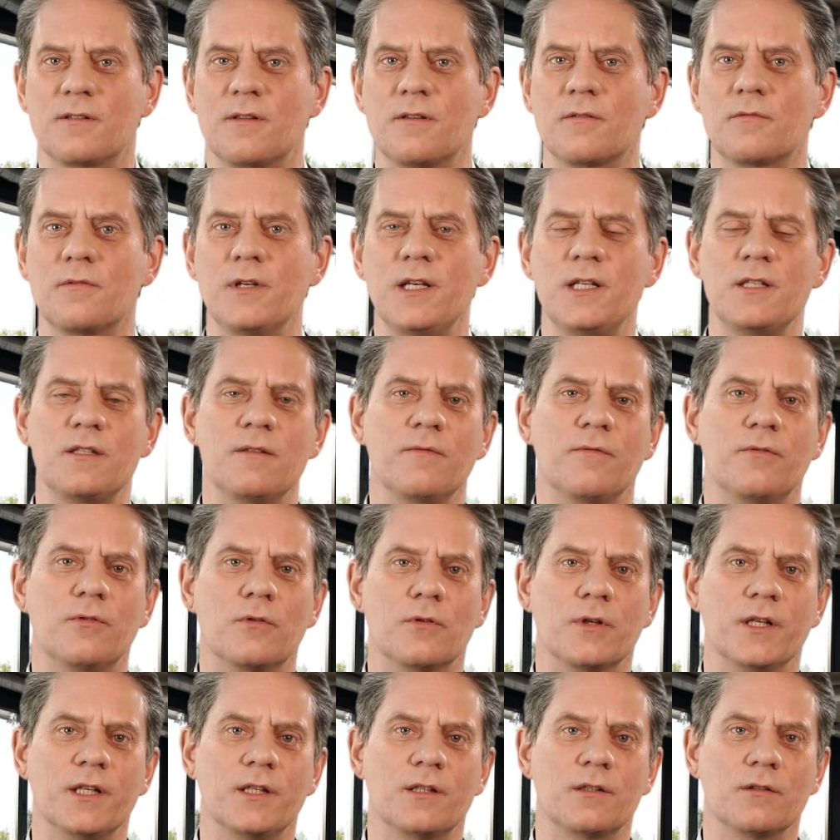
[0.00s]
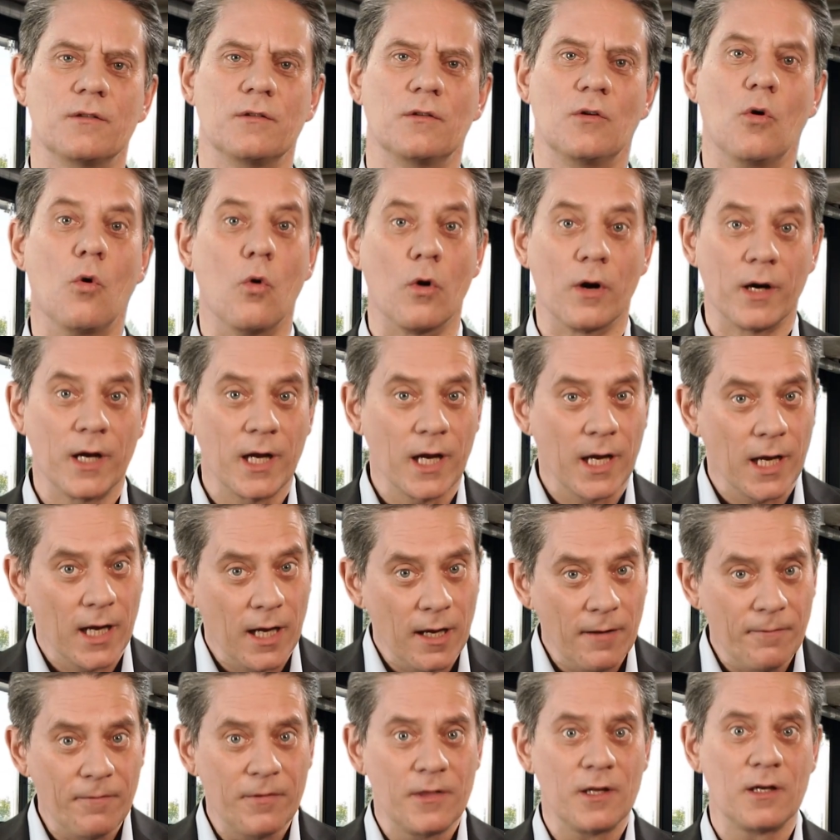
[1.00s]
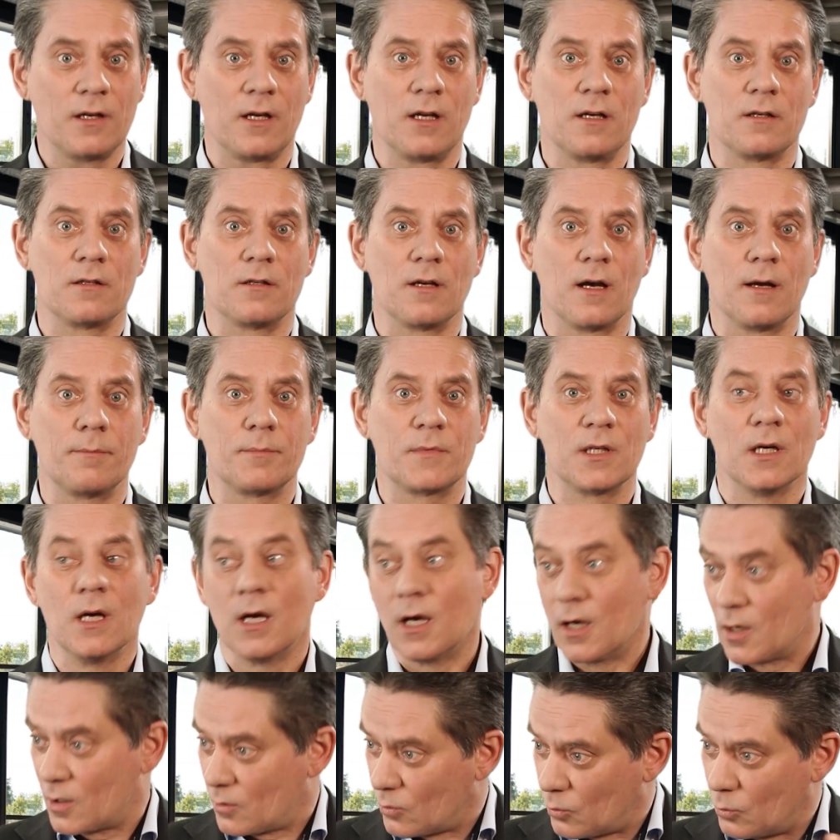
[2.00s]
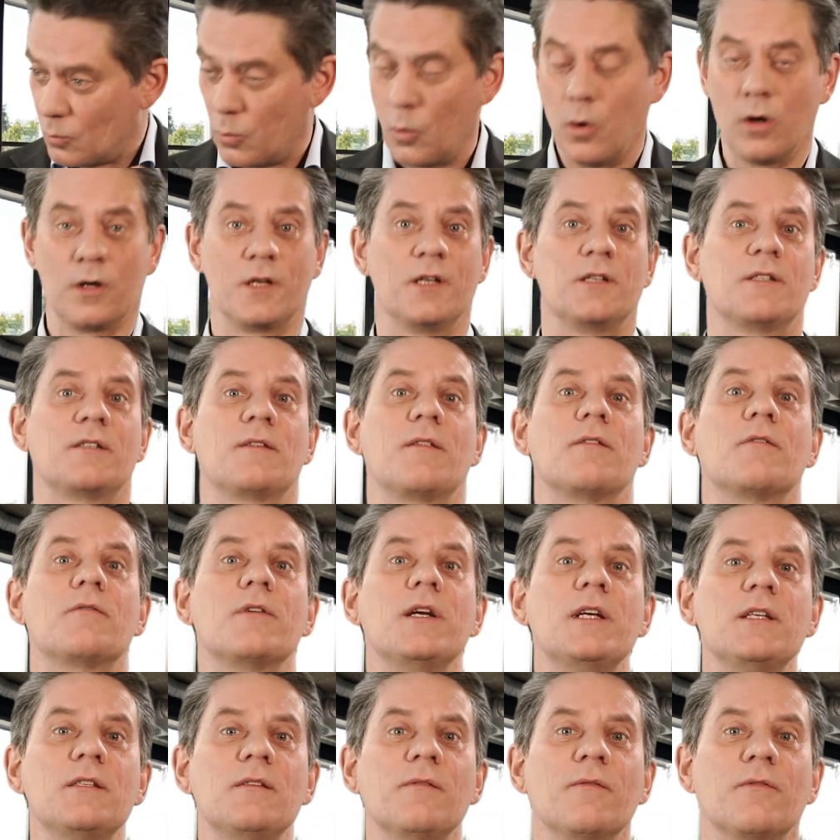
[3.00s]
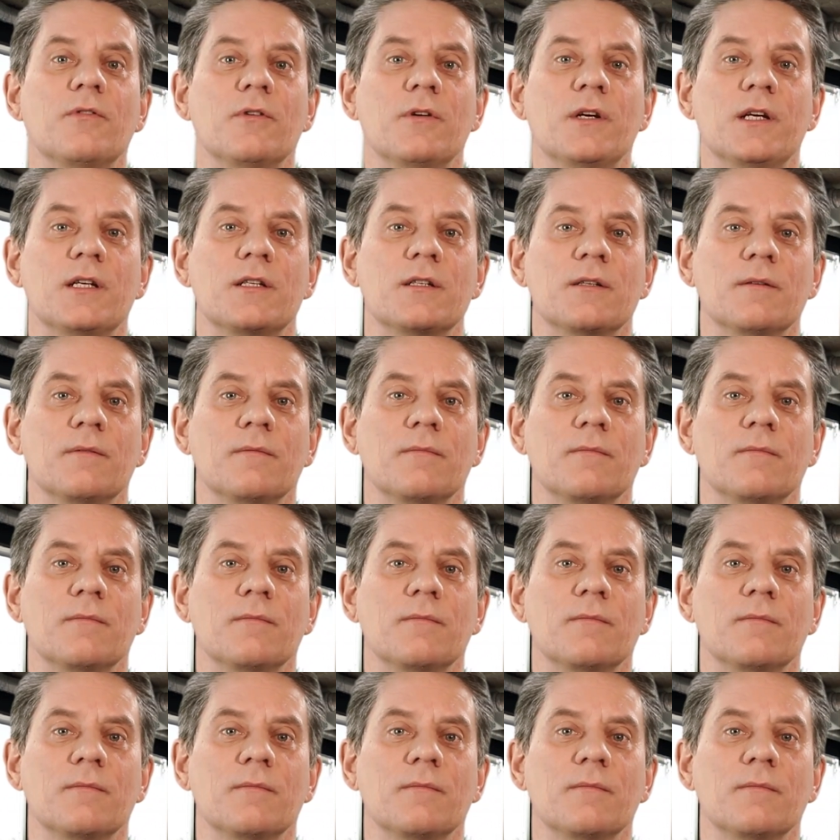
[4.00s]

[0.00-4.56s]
the reason for it? Or if they adapt, what is the reason for it?